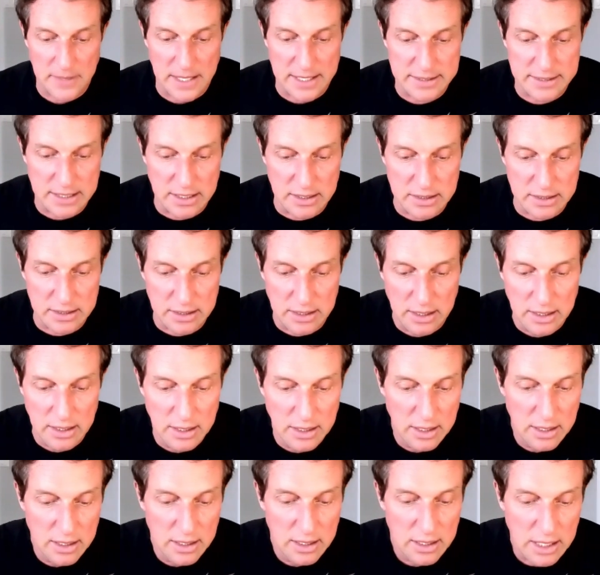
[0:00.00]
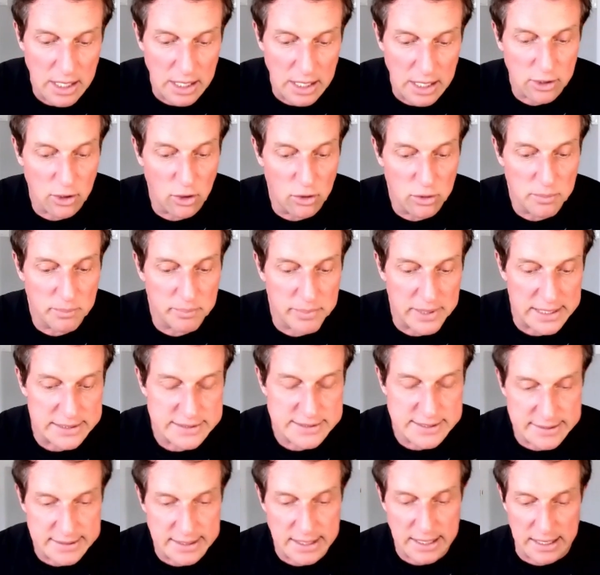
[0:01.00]
and then I go to bed
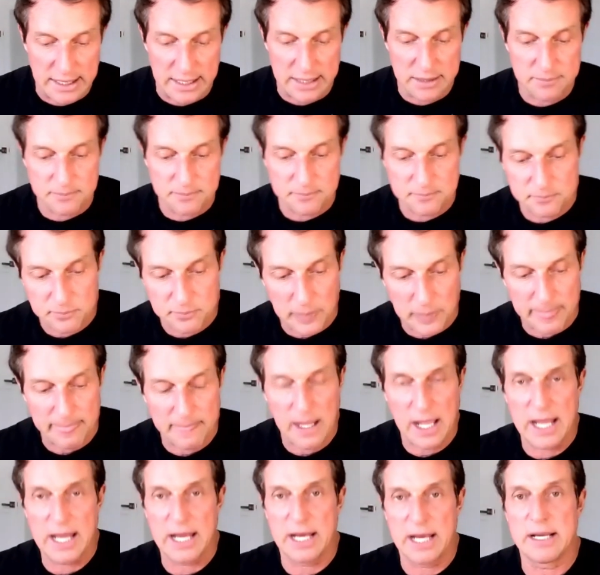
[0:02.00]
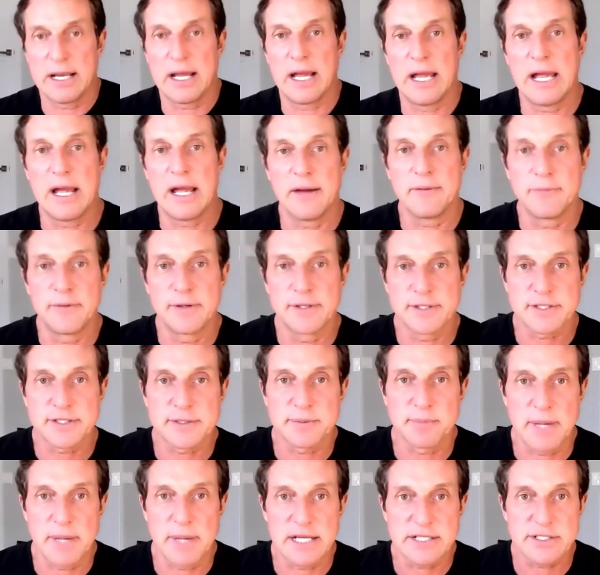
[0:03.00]
tonight and I have this
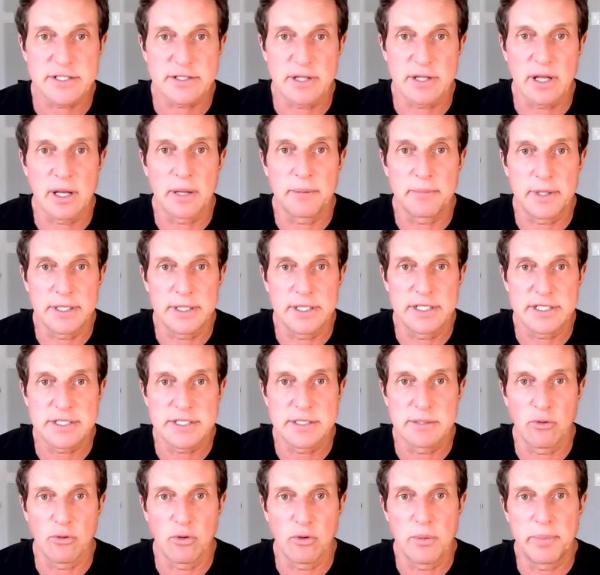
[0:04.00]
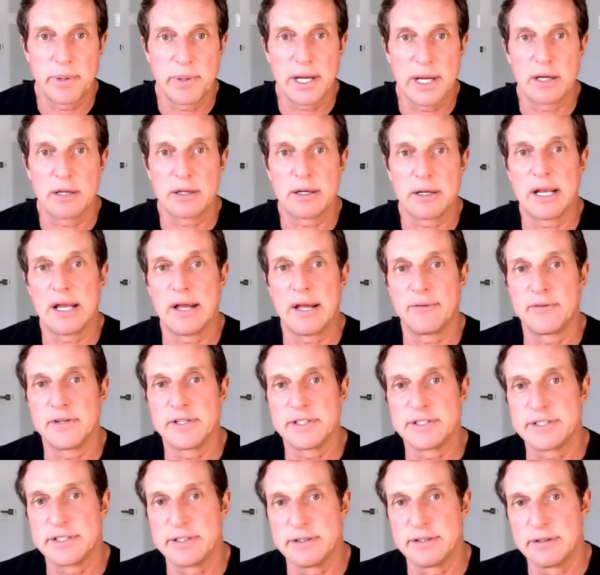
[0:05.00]
smashed thumb that needs to be repaired, and I have
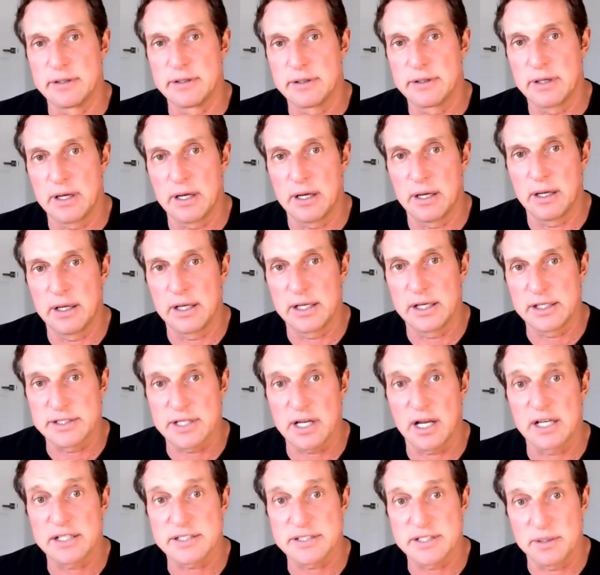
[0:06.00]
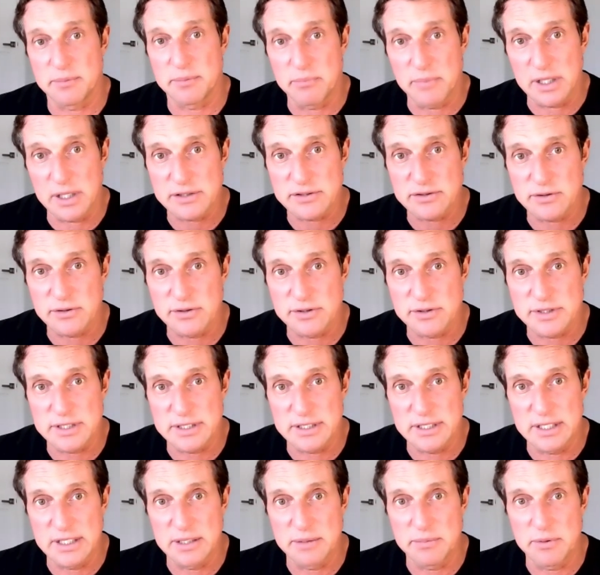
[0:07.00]
these uh, exhausted muscles that
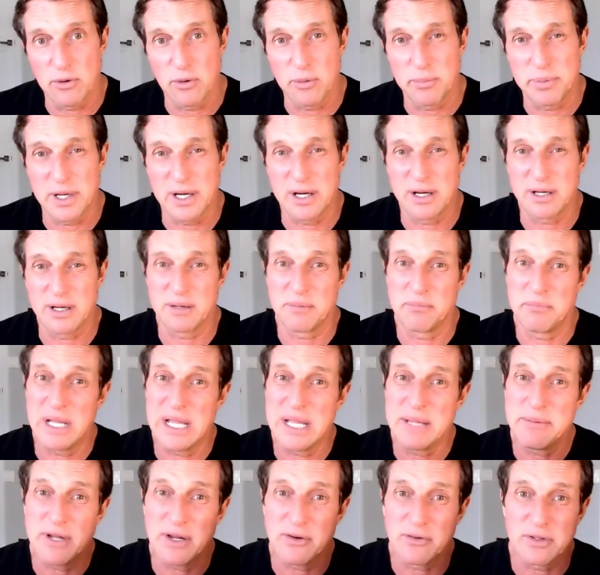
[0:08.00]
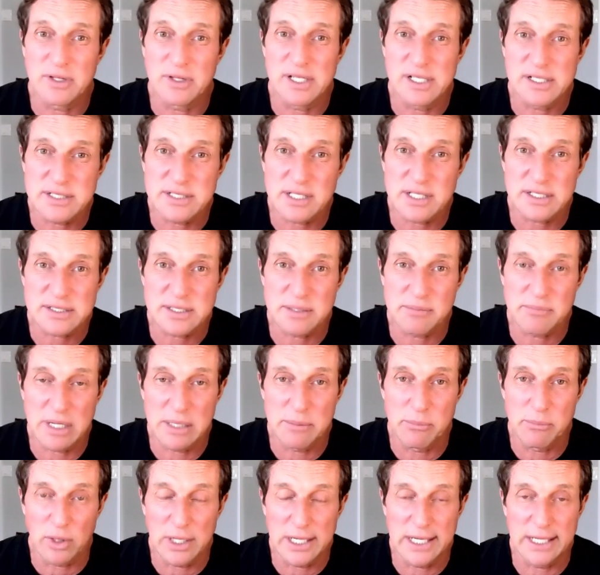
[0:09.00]
need to be repaired, and maybe I really exhausted my
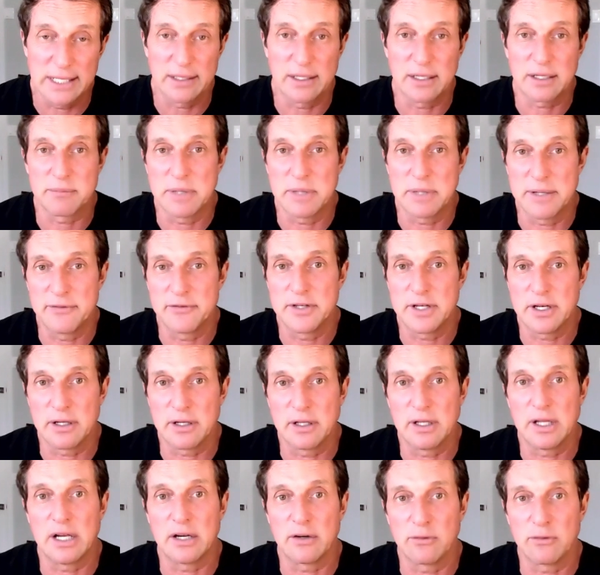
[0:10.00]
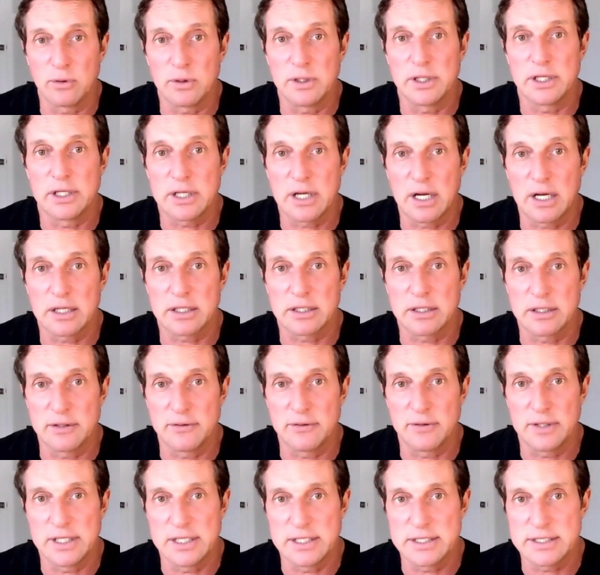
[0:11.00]
brain. Like maybe I've done a lot of really
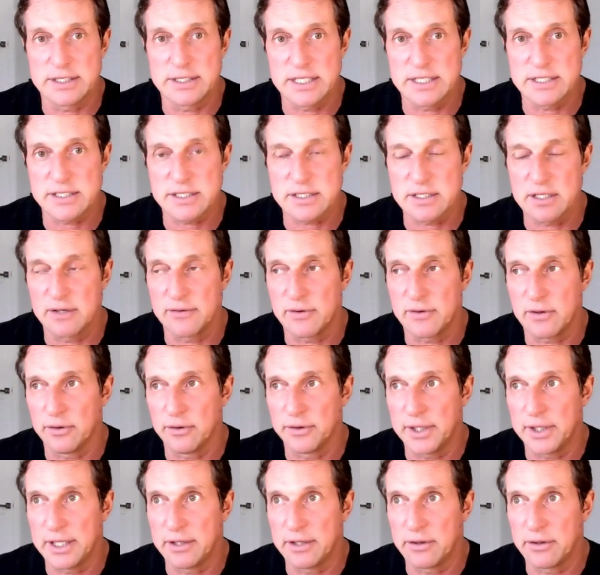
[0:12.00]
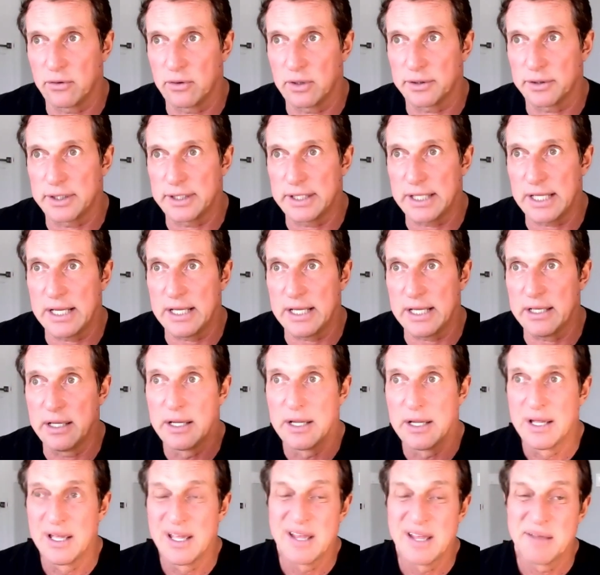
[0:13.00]
cognitively intense stuff all day throughout the day.
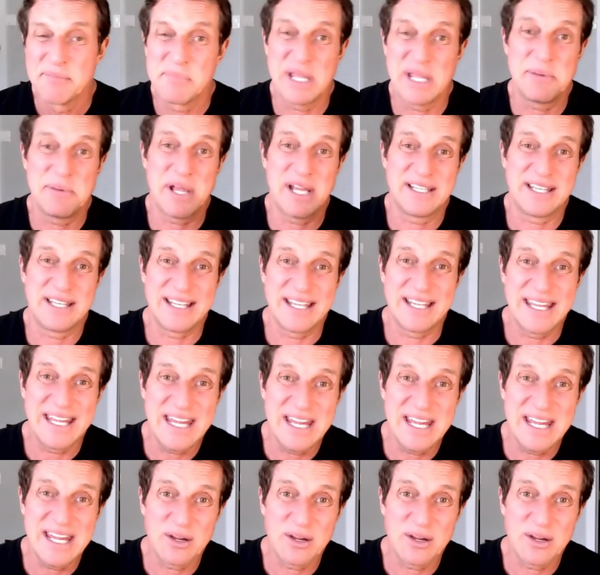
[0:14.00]
Maybe I didn't eat